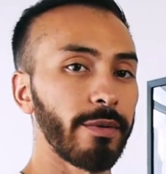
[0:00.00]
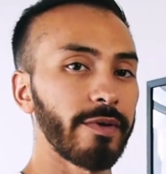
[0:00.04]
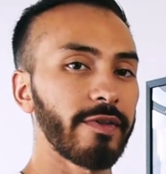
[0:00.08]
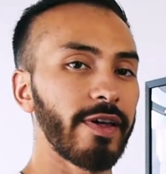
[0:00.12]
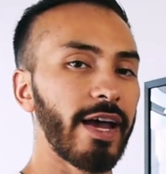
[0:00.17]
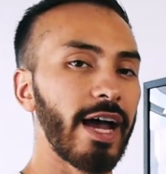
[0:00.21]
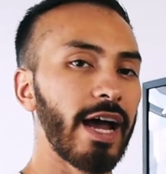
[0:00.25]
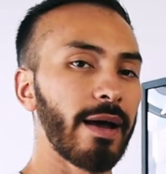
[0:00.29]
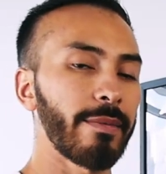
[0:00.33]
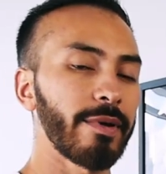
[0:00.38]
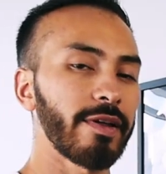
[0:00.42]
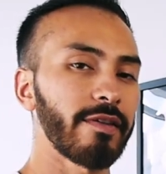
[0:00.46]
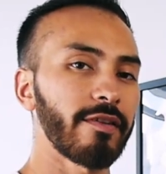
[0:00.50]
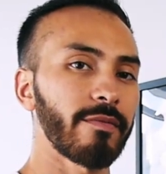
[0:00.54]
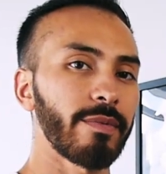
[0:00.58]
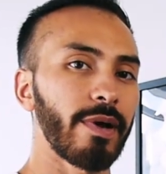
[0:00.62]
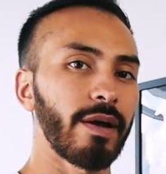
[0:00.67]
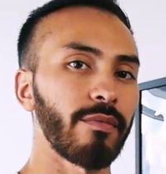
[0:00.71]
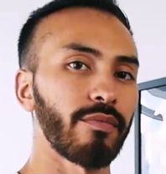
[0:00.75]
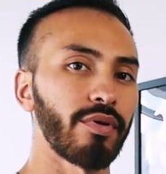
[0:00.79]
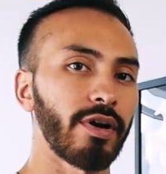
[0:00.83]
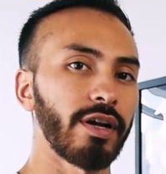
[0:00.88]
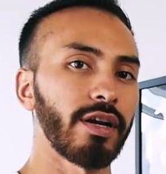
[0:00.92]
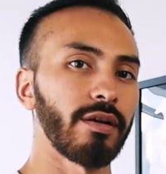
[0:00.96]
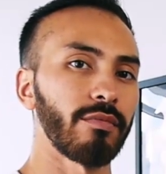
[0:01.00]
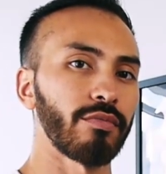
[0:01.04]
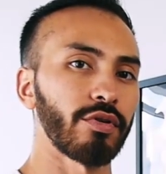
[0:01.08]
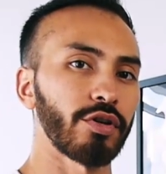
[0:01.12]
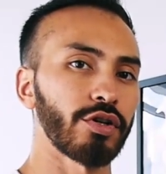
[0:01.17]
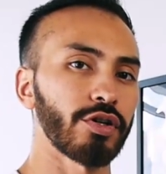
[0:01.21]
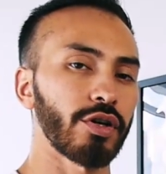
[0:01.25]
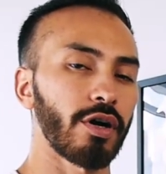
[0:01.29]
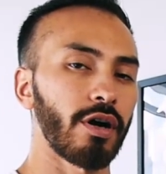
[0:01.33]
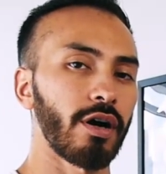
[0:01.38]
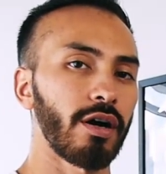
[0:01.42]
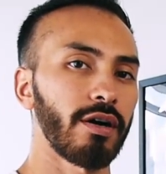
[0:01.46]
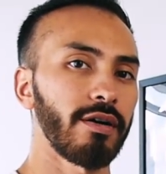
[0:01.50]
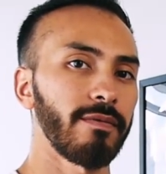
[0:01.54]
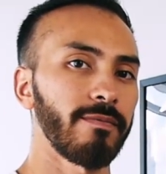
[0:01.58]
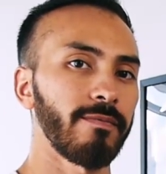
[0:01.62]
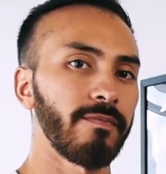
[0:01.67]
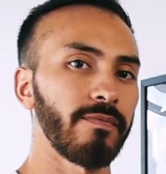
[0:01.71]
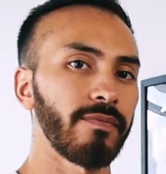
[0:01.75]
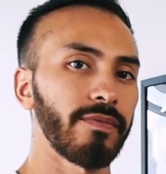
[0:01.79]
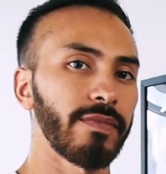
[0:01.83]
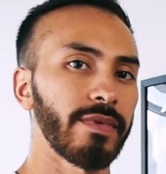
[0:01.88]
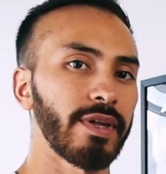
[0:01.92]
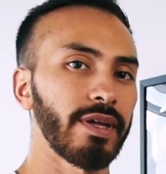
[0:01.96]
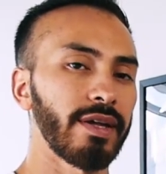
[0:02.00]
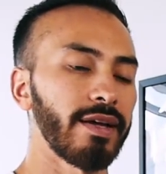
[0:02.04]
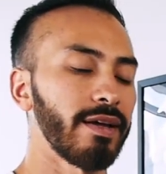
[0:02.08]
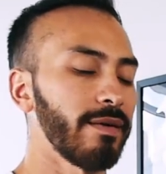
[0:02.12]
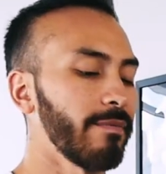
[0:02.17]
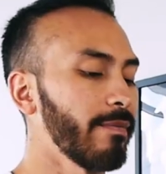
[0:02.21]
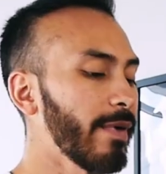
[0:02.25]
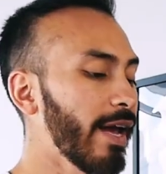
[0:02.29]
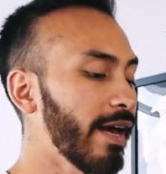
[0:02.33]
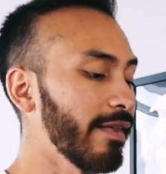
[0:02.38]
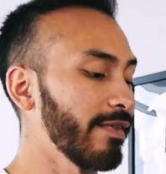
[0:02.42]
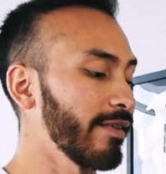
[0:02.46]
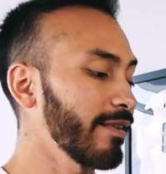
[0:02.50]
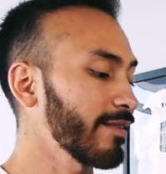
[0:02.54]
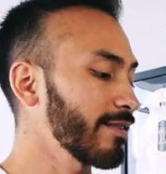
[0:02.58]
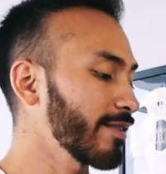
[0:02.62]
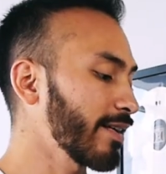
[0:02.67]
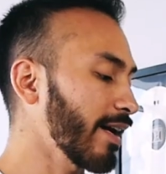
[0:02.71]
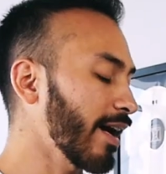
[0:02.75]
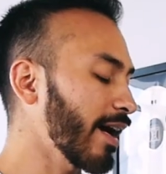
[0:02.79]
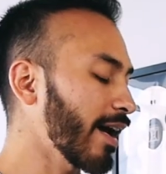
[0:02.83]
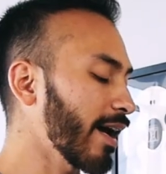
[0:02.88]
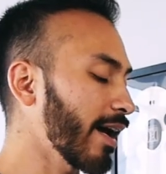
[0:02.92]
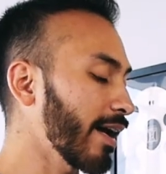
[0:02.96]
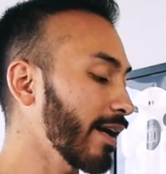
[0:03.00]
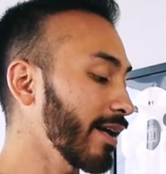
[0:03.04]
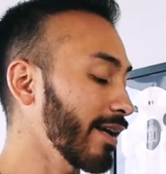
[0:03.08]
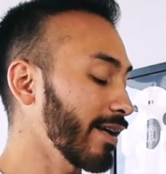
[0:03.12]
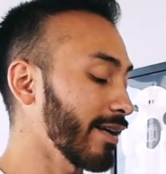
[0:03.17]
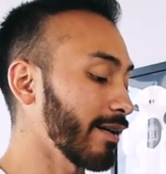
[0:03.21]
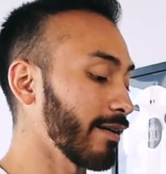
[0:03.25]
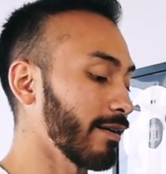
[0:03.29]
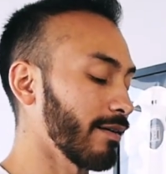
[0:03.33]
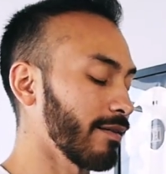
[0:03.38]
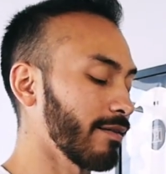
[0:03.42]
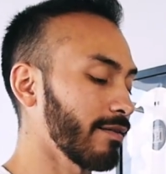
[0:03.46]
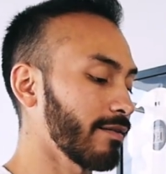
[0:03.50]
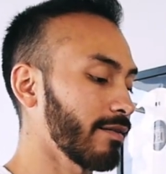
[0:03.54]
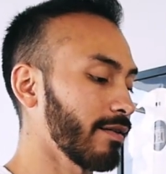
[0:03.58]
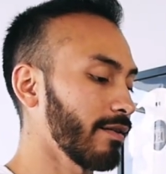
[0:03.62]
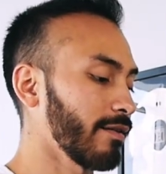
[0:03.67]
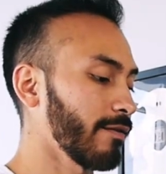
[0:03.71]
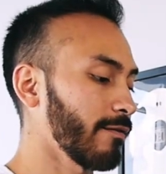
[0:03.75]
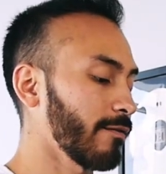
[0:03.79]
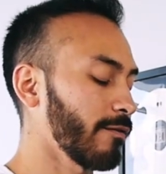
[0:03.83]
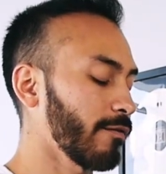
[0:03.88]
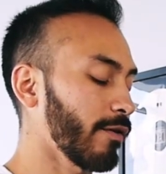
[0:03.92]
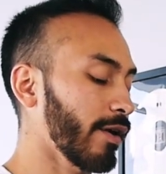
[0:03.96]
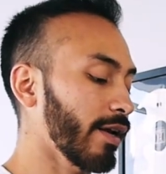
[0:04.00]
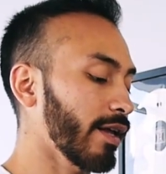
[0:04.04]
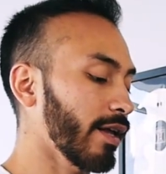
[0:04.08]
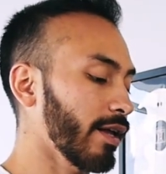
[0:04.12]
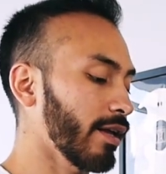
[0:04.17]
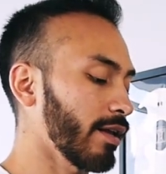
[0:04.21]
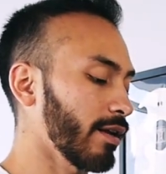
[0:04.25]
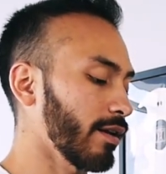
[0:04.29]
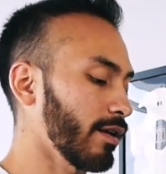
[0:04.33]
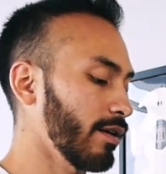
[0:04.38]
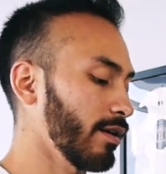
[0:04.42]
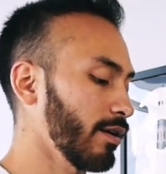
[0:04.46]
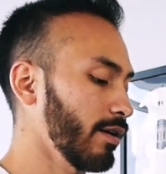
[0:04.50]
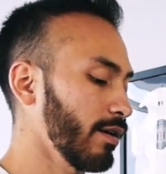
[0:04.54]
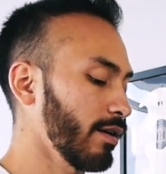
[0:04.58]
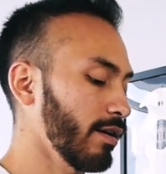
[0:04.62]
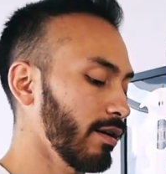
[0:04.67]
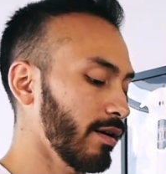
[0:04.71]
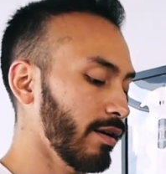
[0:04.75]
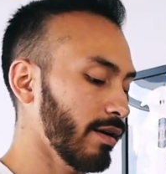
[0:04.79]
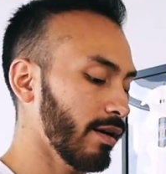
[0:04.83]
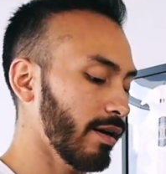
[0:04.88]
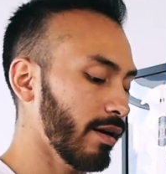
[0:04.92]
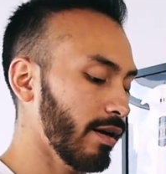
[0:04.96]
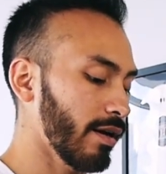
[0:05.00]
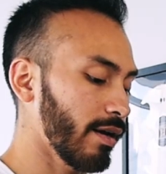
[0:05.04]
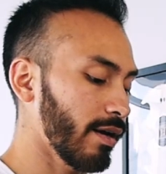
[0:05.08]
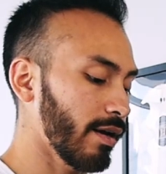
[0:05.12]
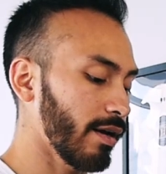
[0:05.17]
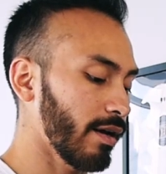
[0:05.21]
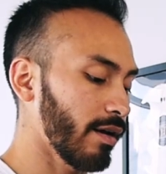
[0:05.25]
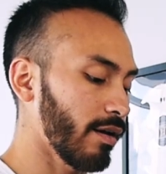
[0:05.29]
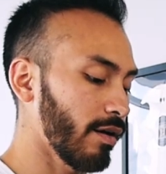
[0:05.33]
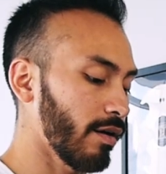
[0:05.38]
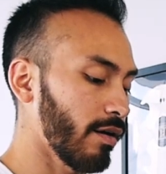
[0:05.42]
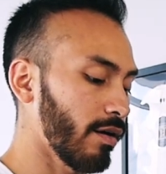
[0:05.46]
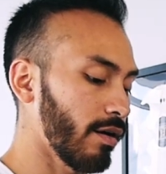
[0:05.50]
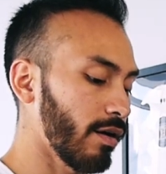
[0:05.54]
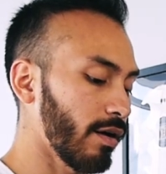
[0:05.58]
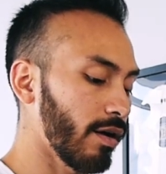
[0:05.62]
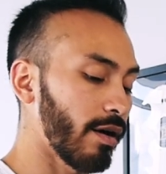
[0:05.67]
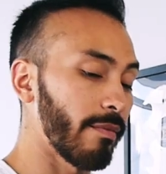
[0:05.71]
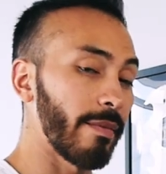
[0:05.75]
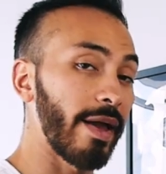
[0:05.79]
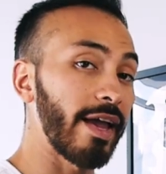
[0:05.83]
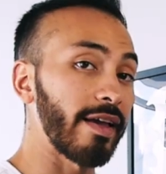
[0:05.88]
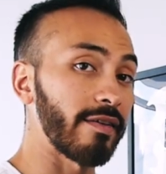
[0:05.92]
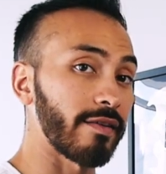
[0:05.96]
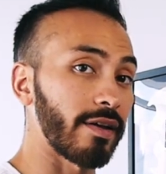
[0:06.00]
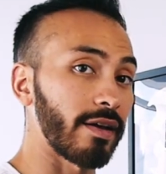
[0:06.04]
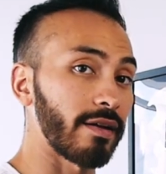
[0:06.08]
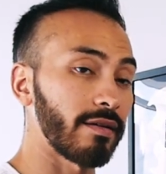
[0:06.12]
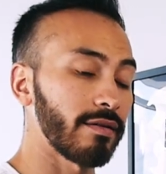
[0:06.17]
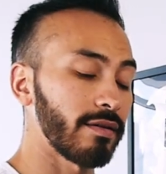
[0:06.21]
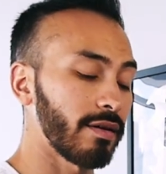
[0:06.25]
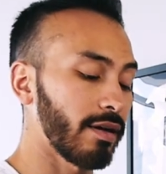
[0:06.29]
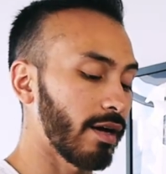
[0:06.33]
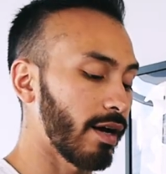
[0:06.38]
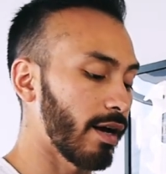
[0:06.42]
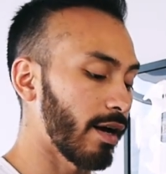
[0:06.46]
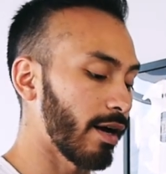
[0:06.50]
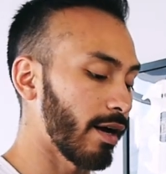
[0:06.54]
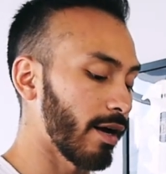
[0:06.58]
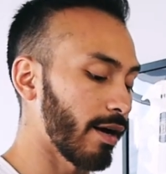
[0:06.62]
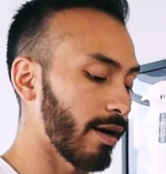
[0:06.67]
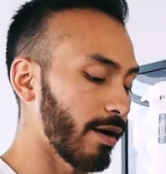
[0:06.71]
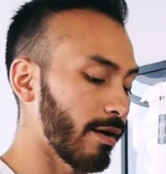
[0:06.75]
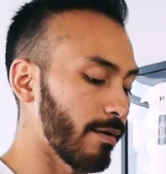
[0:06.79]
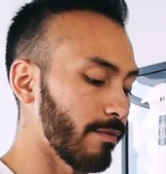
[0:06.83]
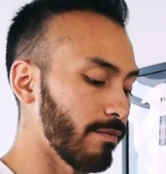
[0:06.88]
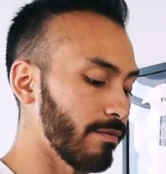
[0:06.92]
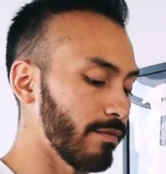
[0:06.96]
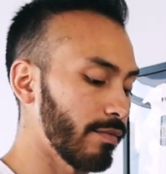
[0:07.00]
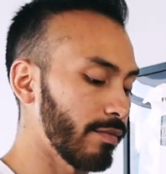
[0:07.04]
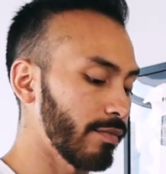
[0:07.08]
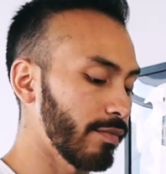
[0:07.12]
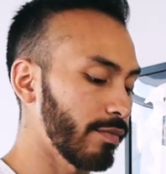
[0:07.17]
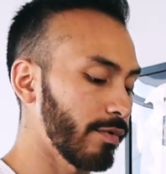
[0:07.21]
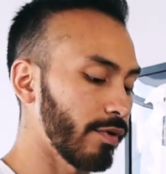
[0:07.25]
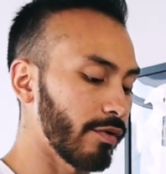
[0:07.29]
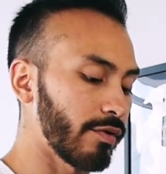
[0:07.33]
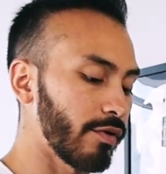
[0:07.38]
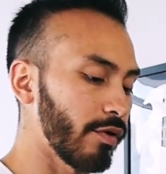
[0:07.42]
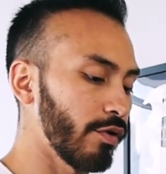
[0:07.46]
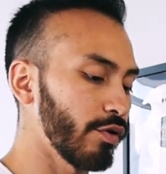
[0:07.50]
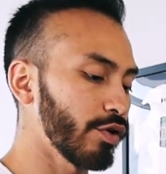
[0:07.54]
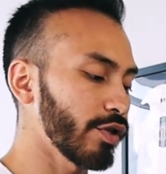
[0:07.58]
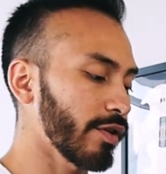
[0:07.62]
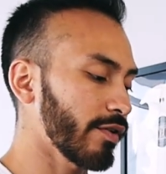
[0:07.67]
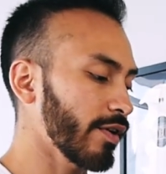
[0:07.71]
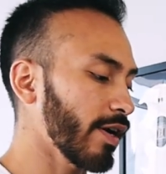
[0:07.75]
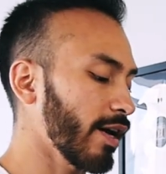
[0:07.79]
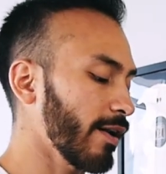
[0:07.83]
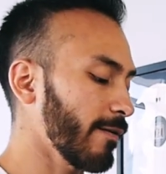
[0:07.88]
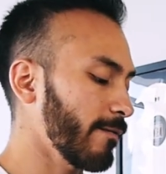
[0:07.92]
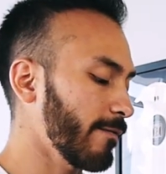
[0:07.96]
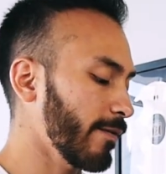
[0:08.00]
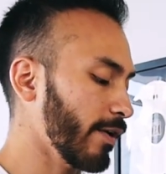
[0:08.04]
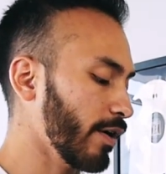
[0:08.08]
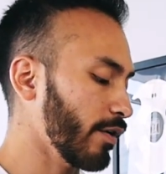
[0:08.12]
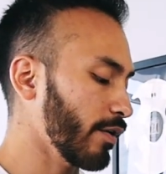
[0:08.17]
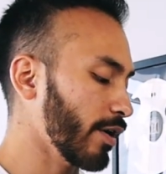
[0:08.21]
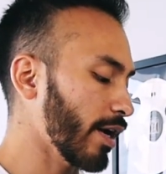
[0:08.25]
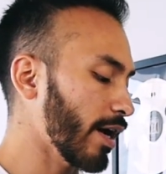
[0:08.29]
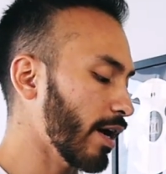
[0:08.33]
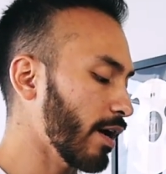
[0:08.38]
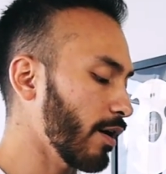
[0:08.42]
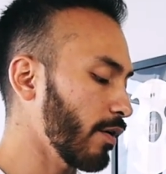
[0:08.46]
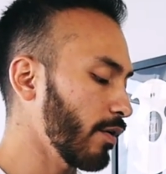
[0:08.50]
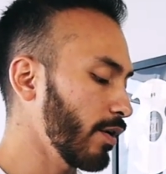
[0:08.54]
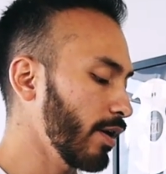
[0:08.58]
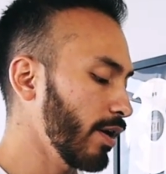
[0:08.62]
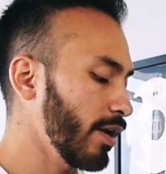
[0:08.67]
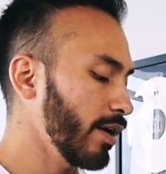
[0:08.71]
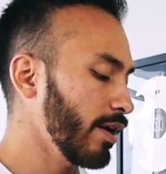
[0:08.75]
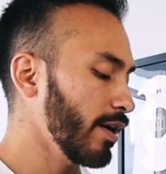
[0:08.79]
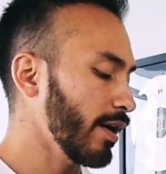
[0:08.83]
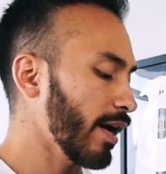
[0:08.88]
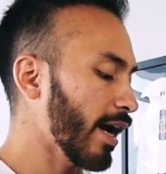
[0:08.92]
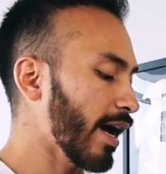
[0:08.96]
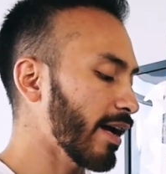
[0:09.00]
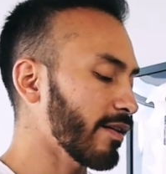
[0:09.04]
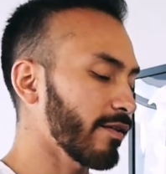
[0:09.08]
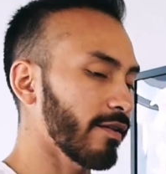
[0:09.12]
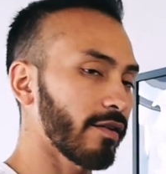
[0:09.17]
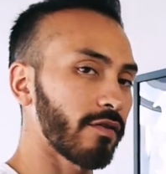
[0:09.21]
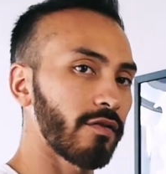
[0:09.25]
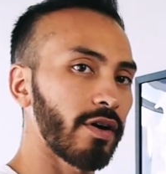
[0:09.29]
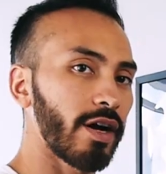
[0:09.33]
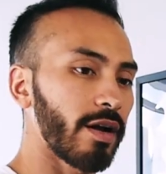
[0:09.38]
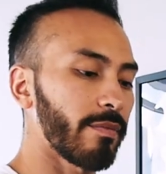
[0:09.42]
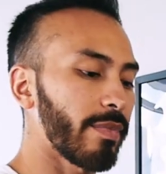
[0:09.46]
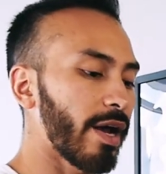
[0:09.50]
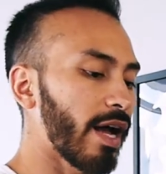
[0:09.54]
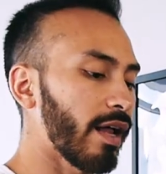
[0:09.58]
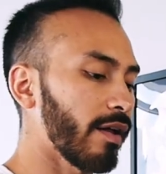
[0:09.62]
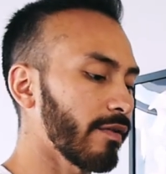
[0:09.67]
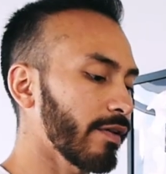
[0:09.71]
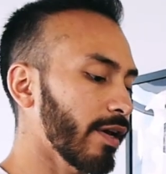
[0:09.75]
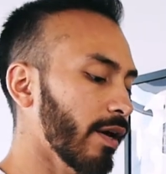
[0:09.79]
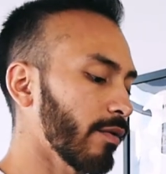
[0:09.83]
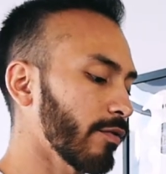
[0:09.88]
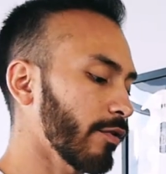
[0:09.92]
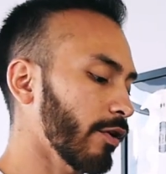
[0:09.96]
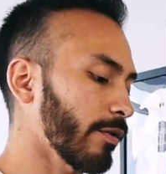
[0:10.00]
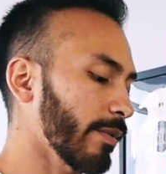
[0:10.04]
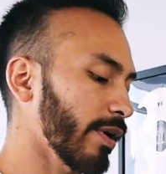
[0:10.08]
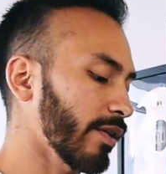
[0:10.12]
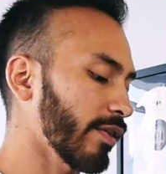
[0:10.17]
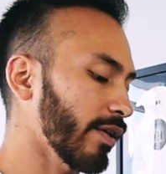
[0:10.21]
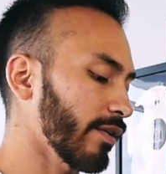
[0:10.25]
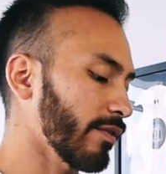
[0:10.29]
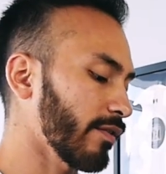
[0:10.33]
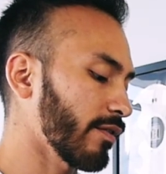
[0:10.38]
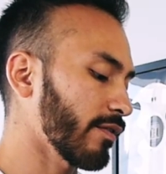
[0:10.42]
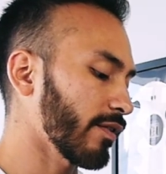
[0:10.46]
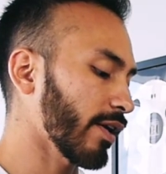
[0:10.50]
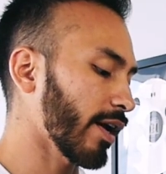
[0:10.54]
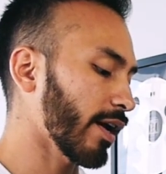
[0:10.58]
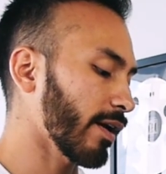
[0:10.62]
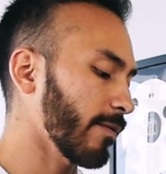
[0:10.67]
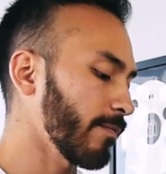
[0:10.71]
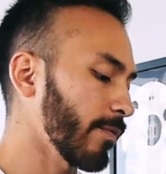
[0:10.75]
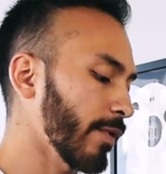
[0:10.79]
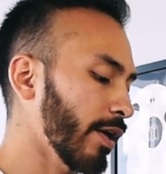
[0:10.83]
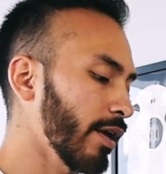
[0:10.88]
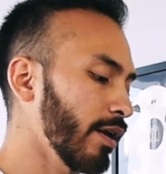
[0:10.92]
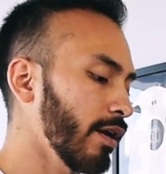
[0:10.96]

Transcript: Habits by Brendon Burchard. Man, this guy is freaking amazing. The dude just got it figured out, as is Craig Ballantyne. We'll talk about this in a sec.